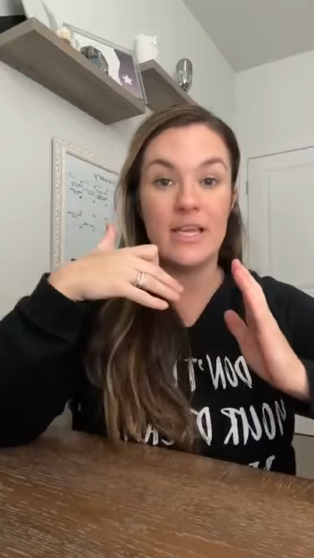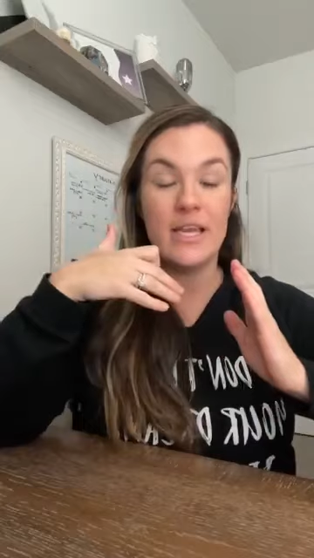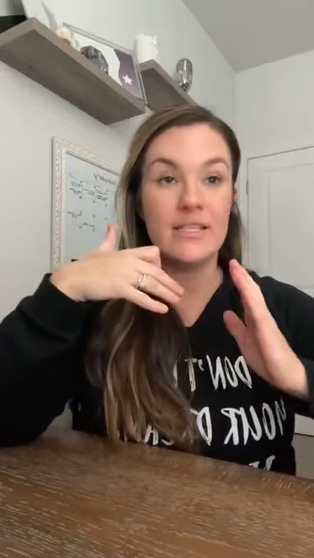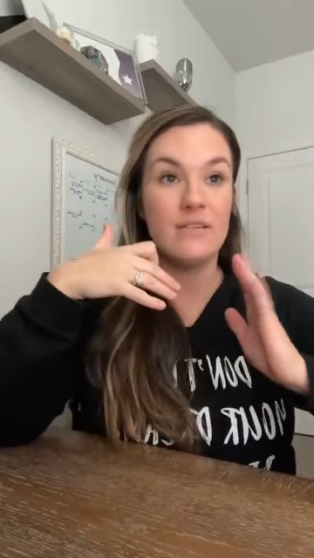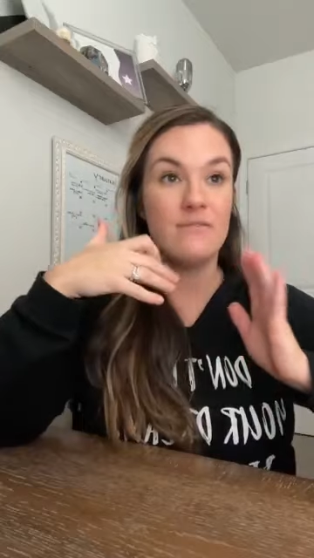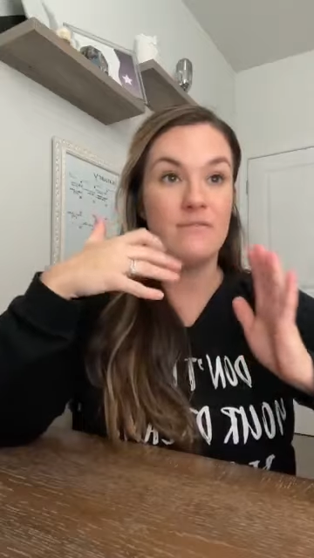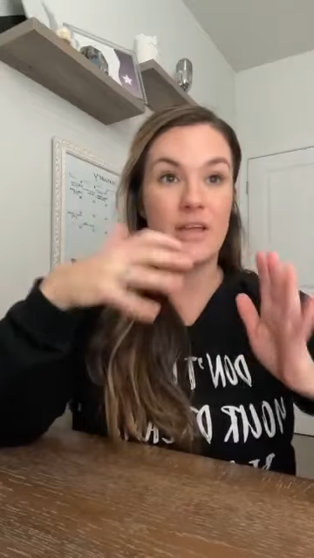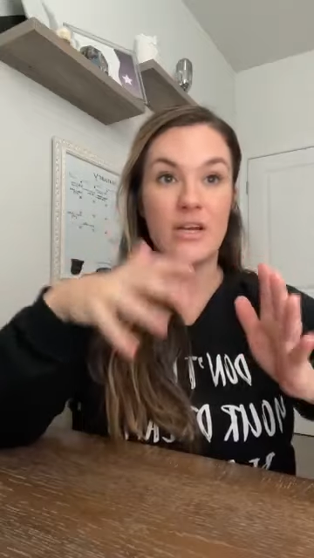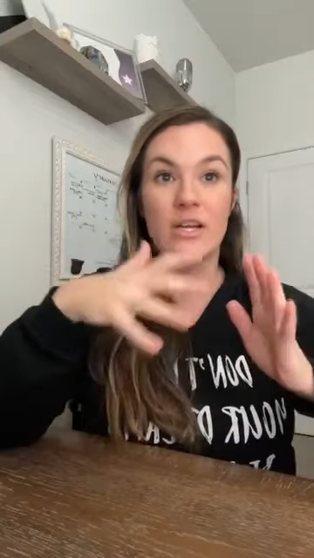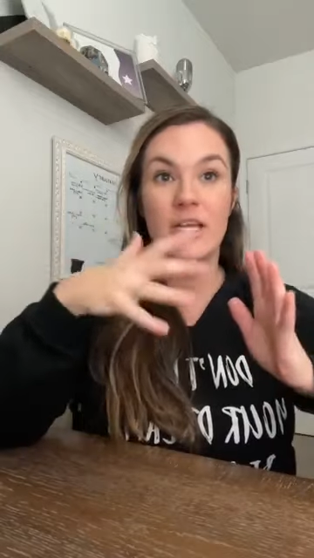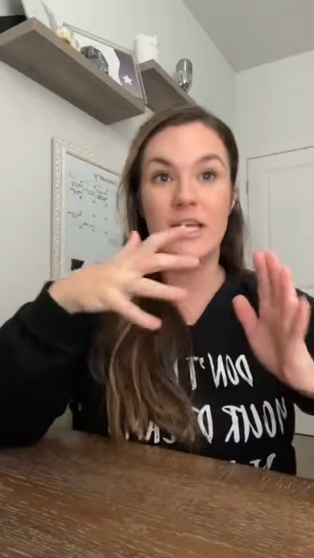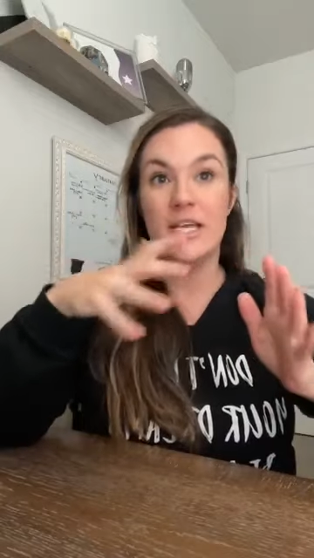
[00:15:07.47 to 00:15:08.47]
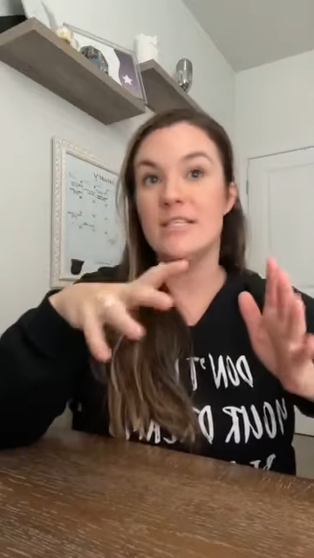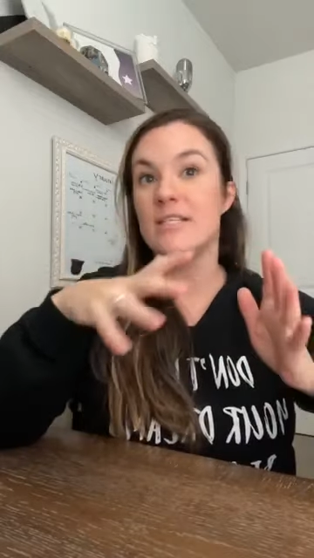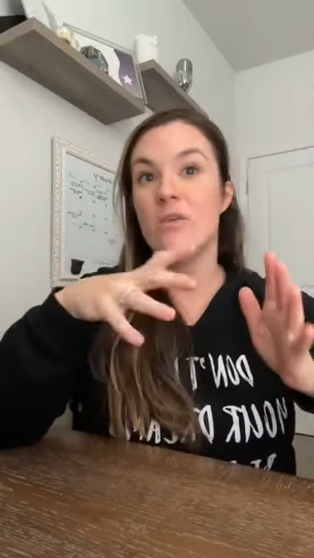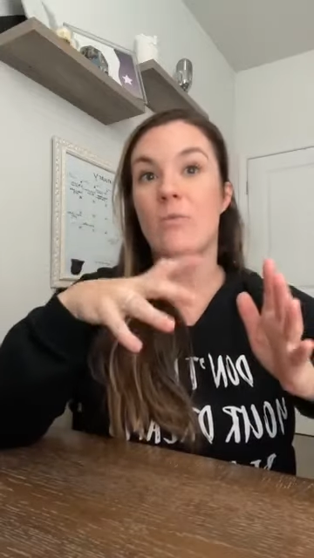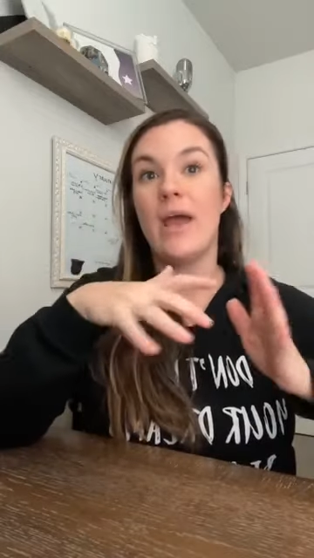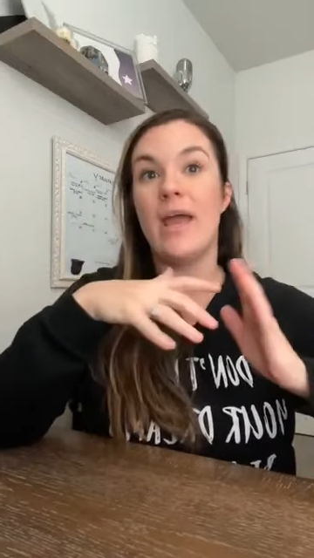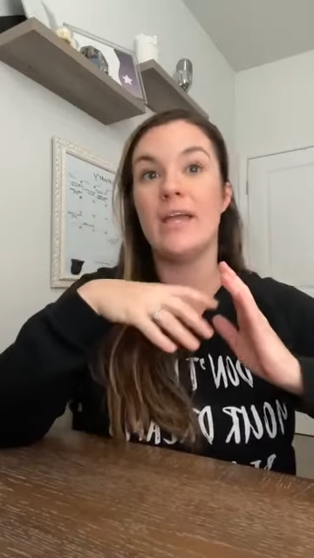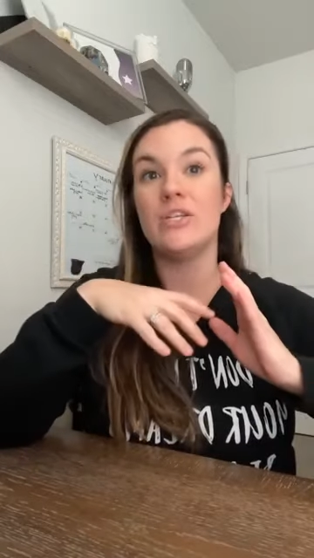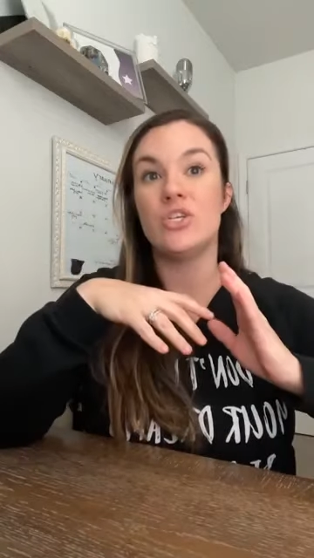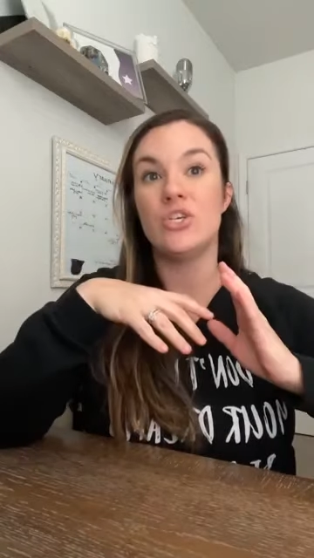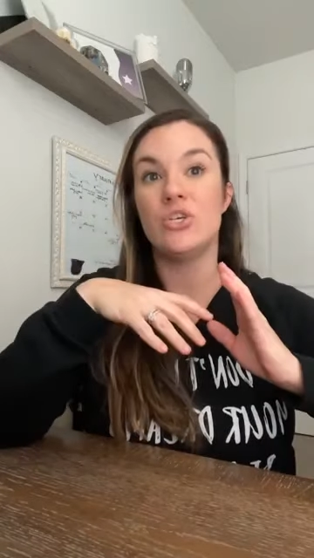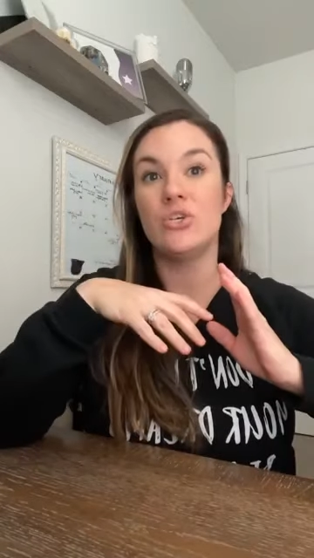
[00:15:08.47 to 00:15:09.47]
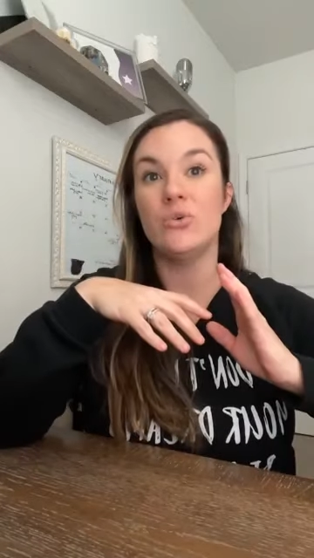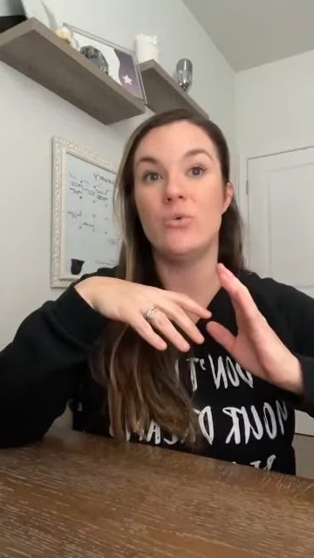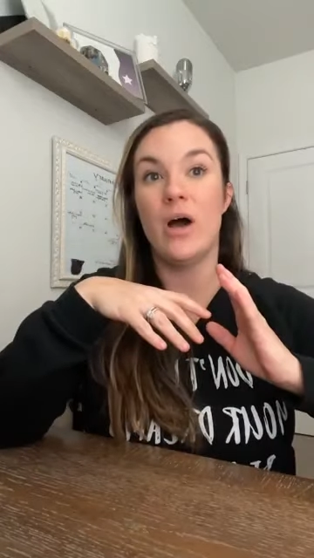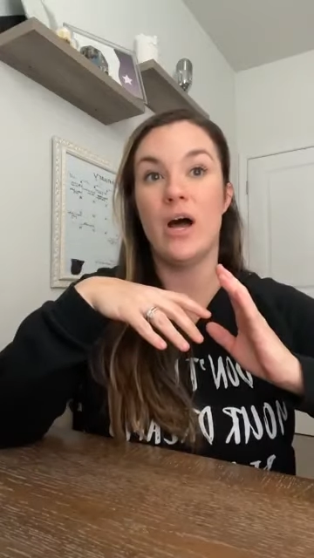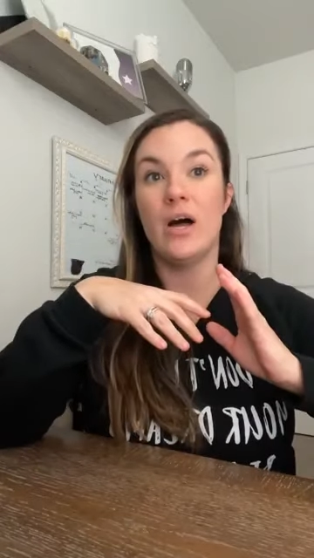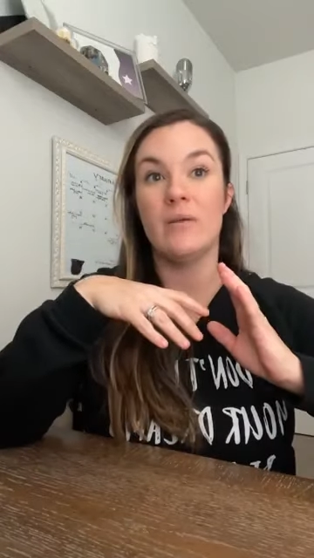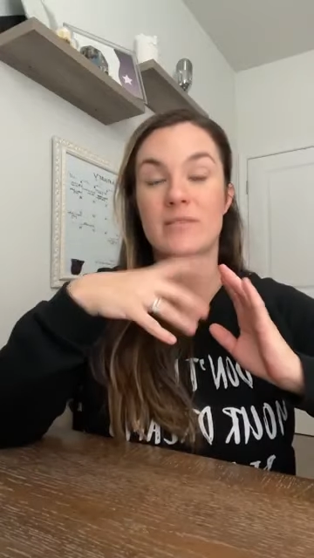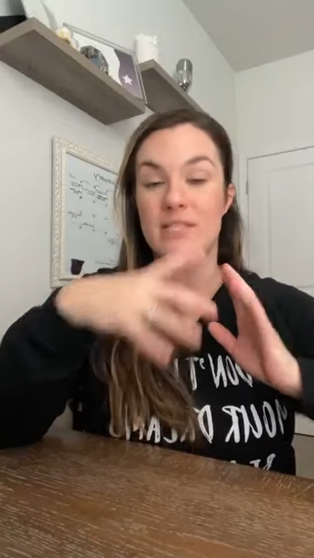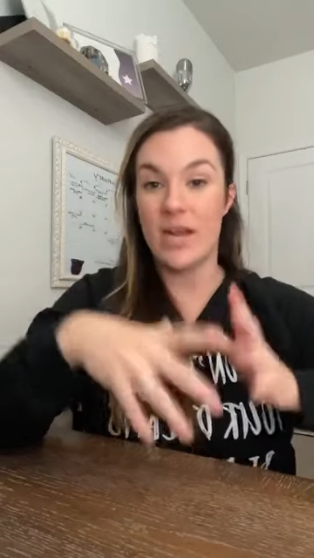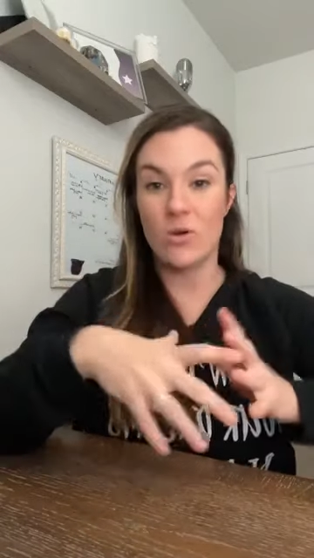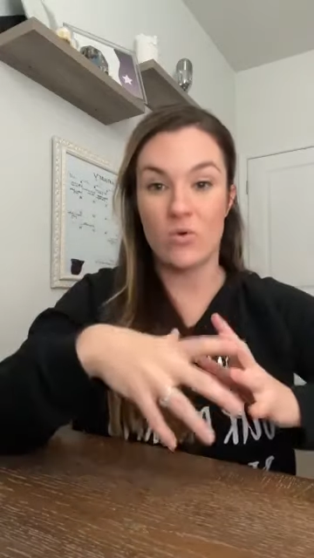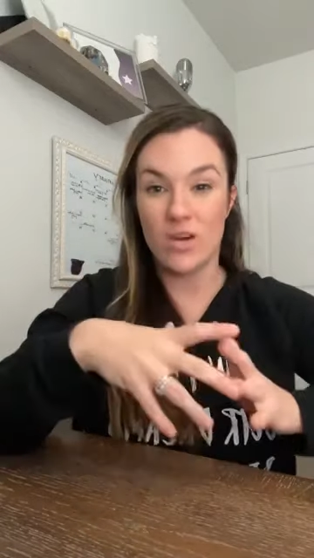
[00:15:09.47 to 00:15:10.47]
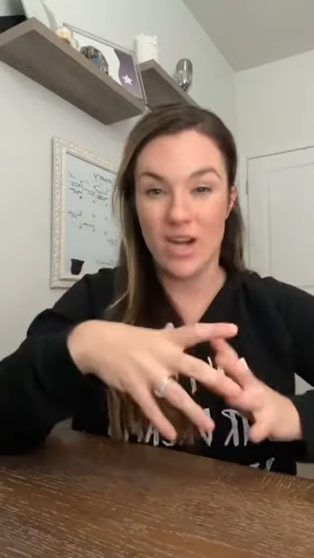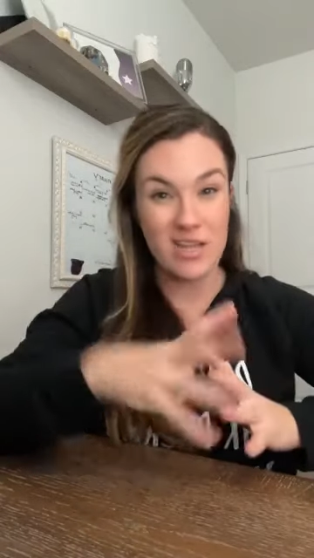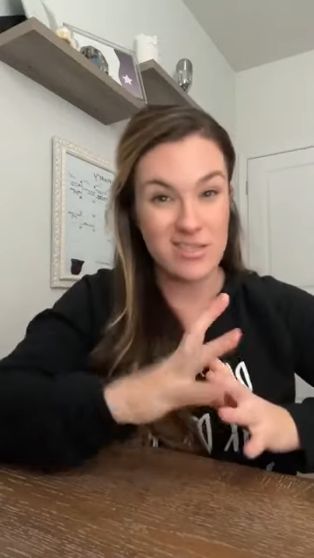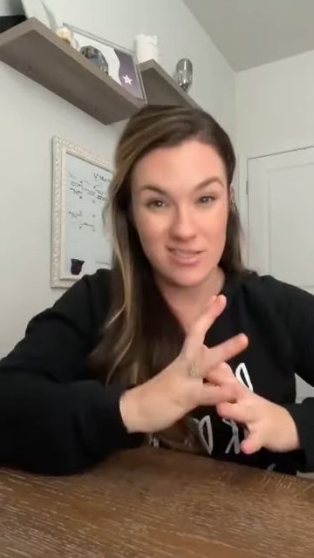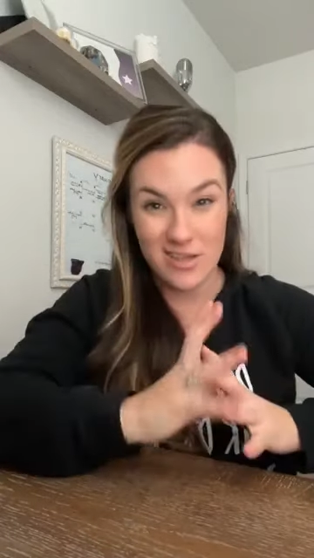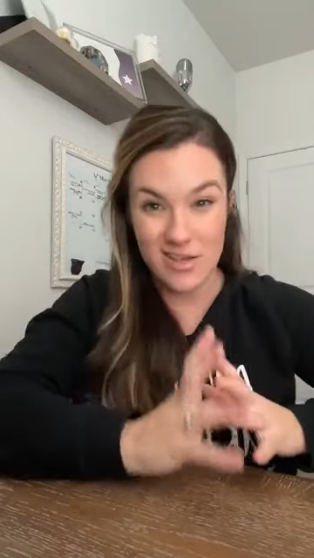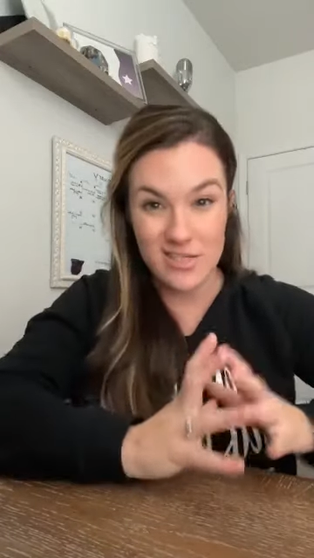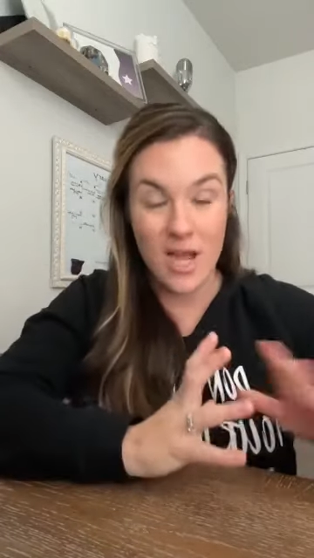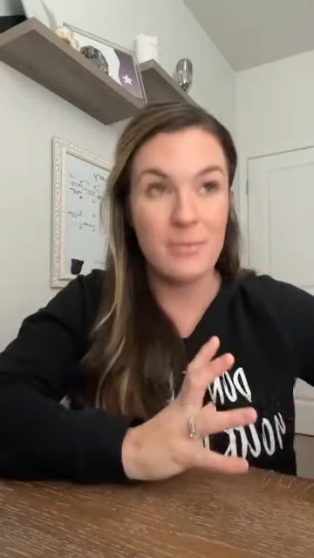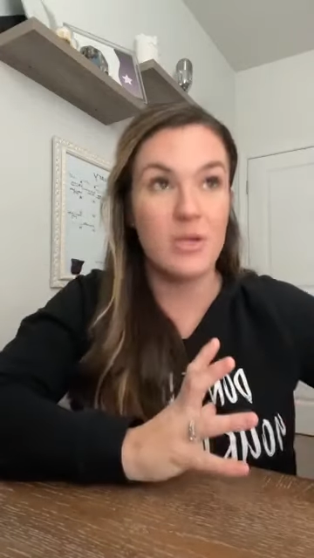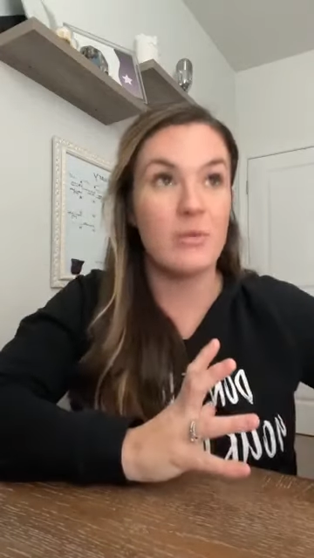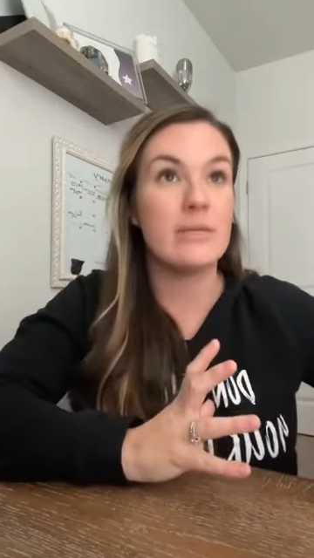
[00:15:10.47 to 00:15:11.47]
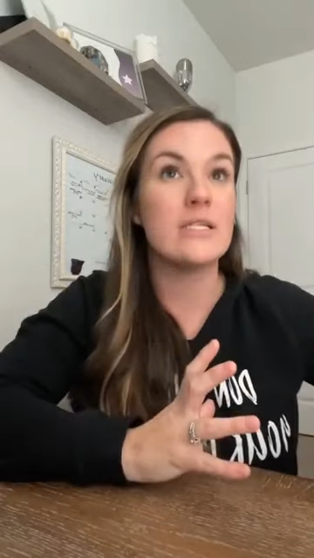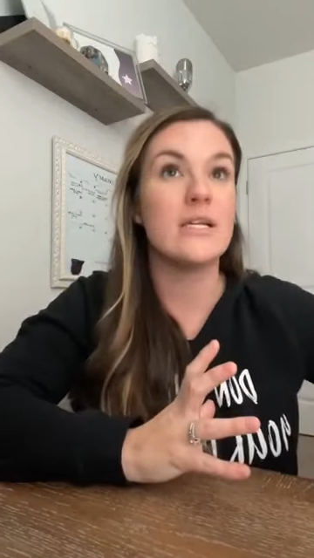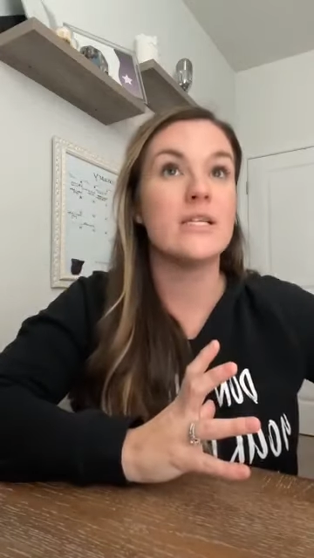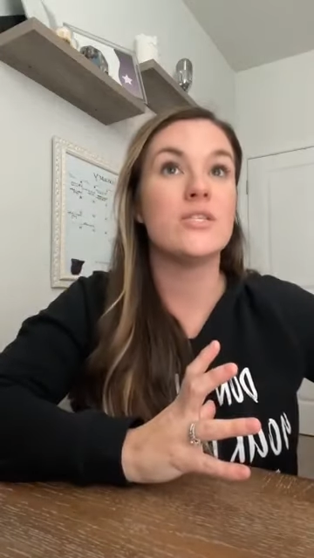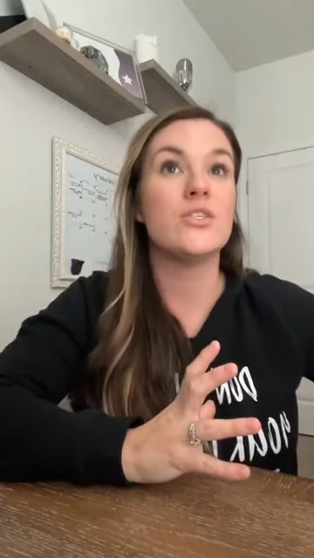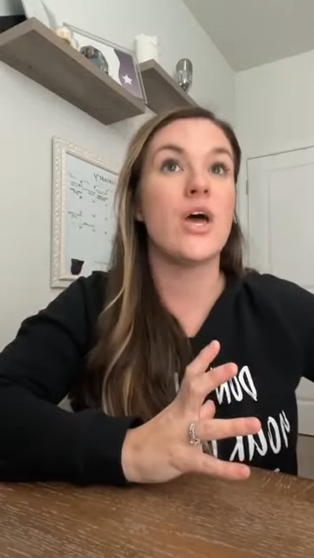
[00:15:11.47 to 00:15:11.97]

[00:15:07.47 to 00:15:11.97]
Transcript: It's a very easy way to um, stay organized and on top of your business.